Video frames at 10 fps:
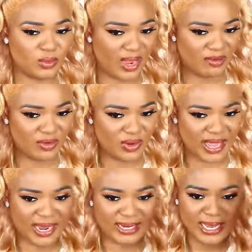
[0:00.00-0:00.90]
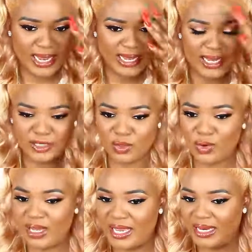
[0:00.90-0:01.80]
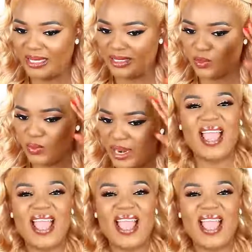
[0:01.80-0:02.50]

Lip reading: So I feel like it's okay this way.